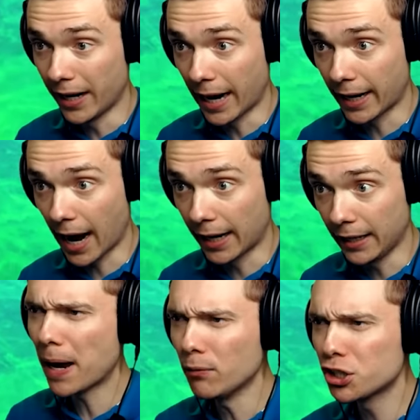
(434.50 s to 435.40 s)
right, I got
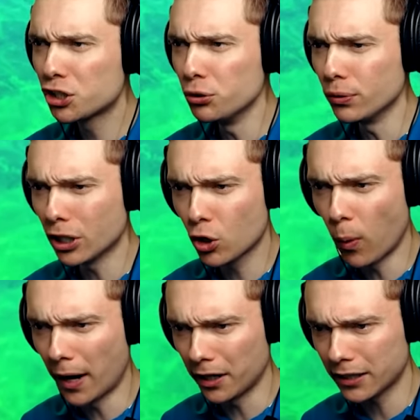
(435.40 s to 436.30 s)
it. Parachute
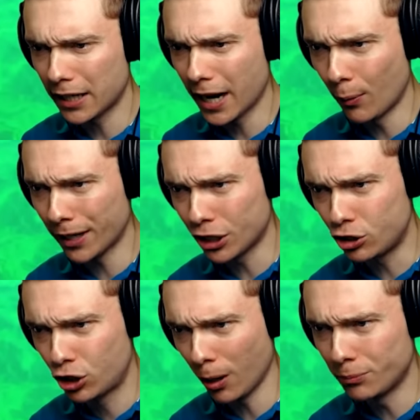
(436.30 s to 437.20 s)
acquired. And now we gotta
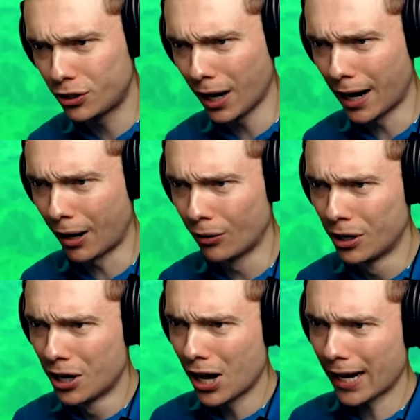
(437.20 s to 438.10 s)
jump down
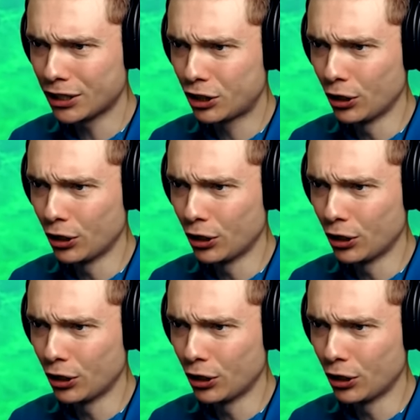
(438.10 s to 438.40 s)
and